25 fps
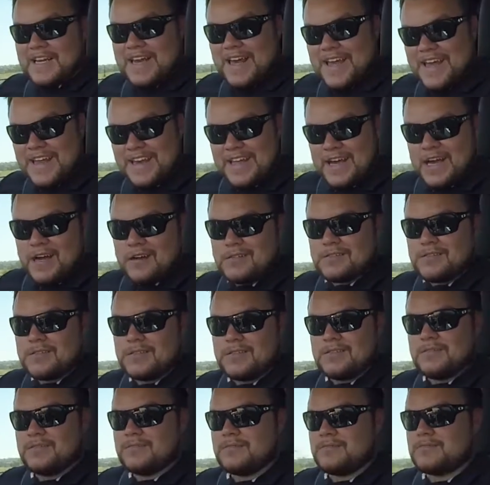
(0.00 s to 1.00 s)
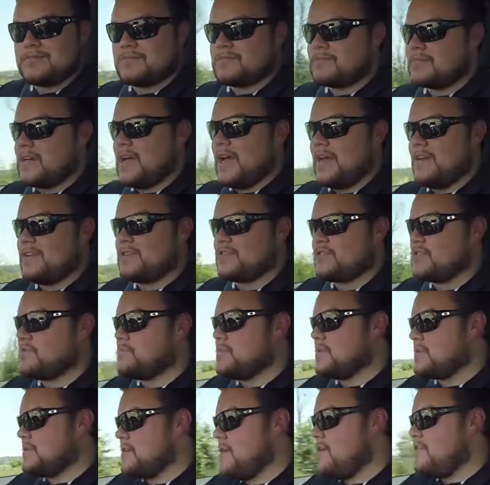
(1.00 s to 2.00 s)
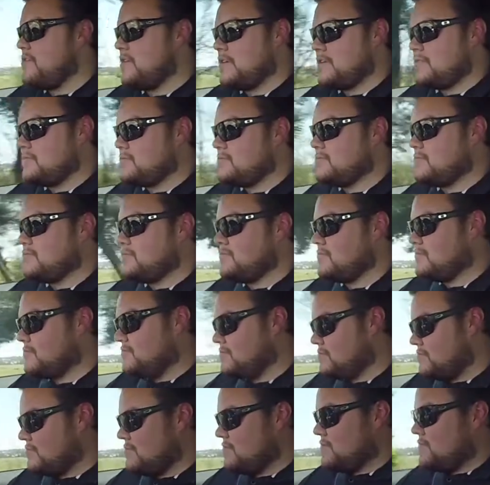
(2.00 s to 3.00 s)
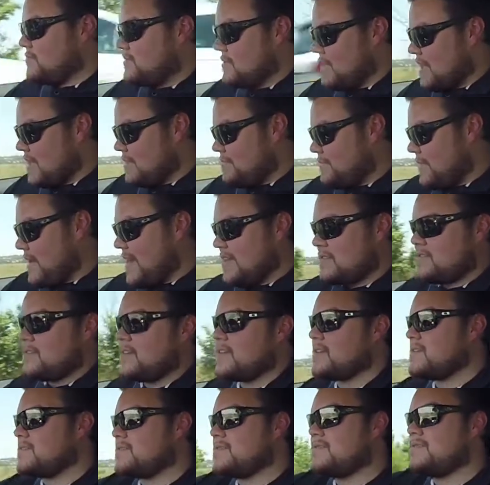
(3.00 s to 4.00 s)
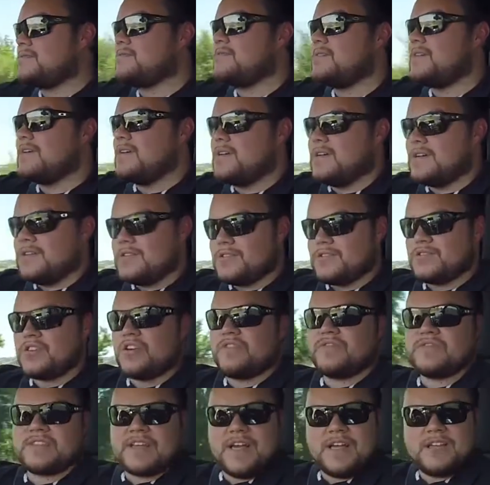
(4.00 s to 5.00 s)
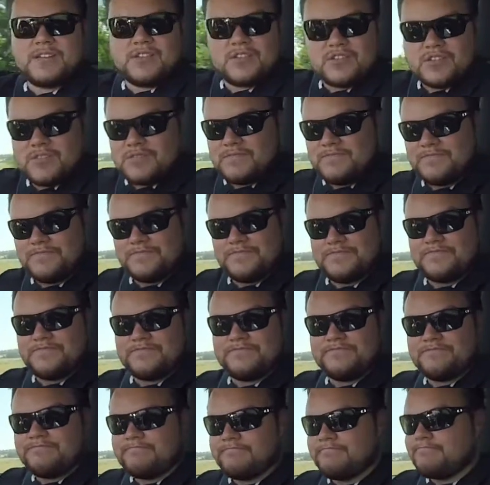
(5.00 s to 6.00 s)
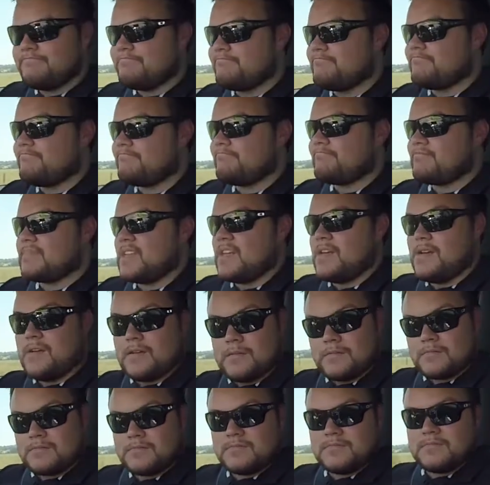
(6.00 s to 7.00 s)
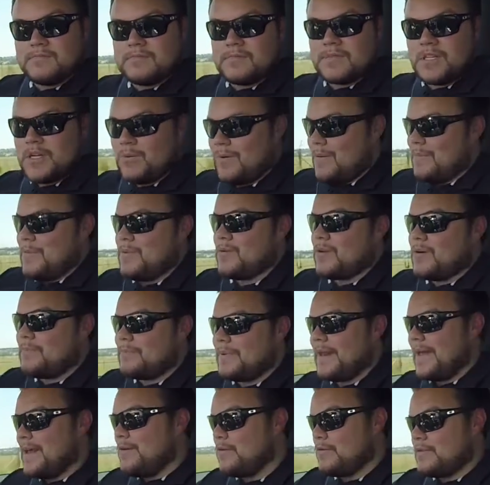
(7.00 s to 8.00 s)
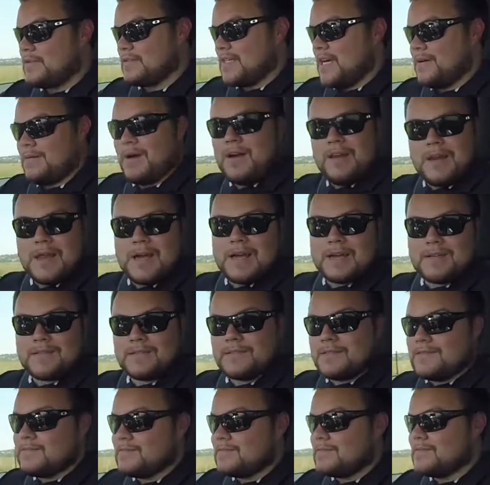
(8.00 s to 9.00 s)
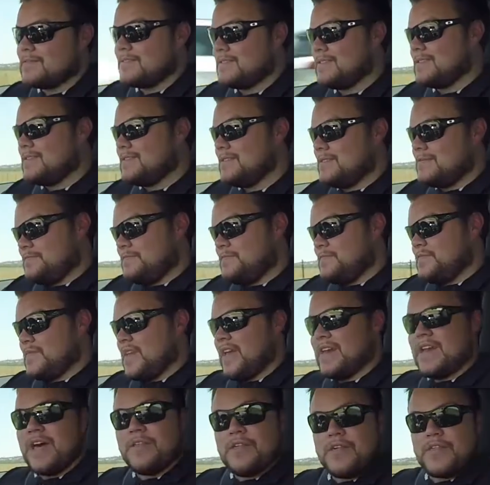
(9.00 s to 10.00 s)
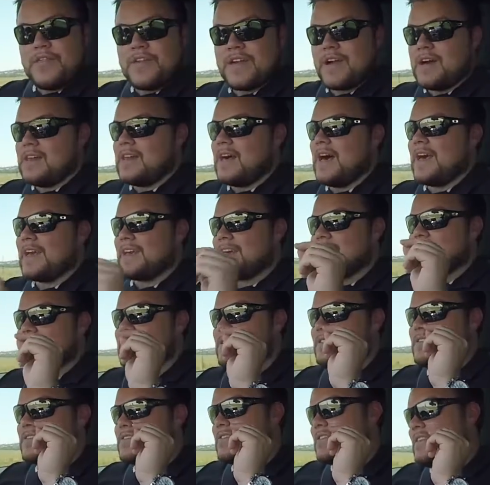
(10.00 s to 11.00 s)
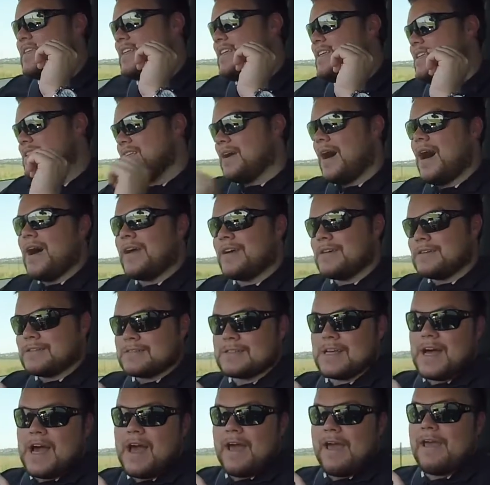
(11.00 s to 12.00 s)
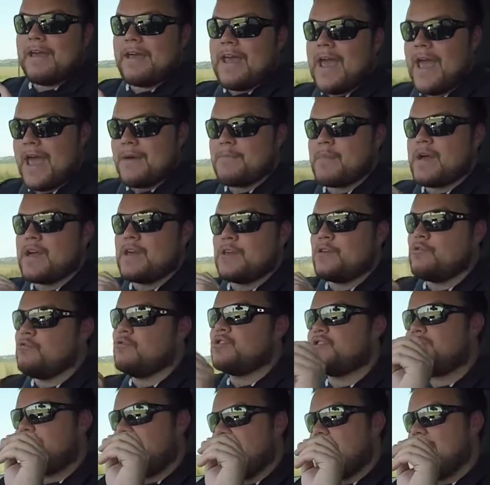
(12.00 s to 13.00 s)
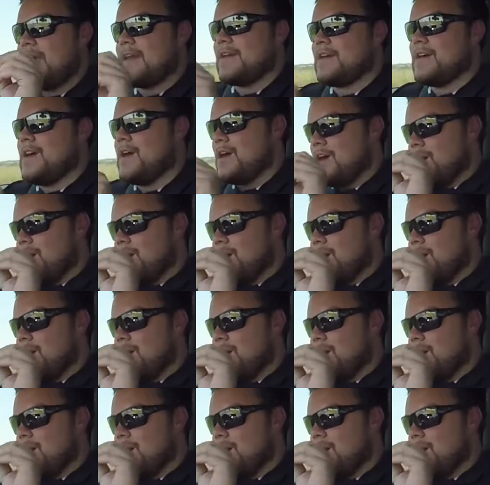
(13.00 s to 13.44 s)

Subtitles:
laid out, and it's good material. Nice plastics, soft touch. Yeah, I don't know why people complain all the time. I like it. Another thing I like is the dials. I am a huge fan